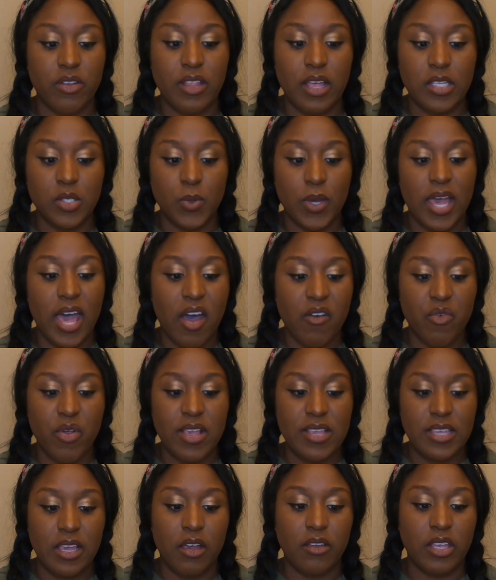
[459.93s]
That's what I have
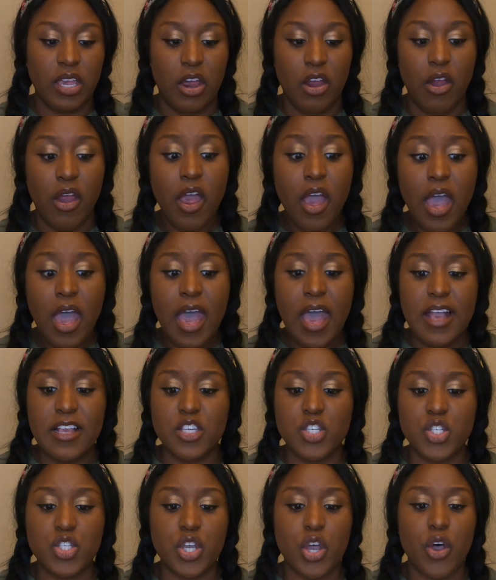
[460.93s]
written down here.
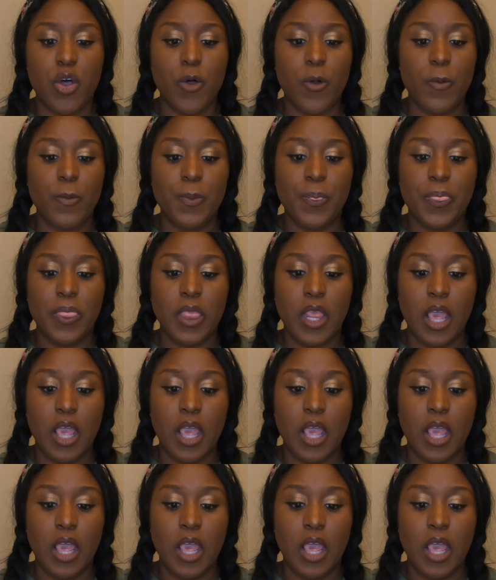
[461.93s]
And so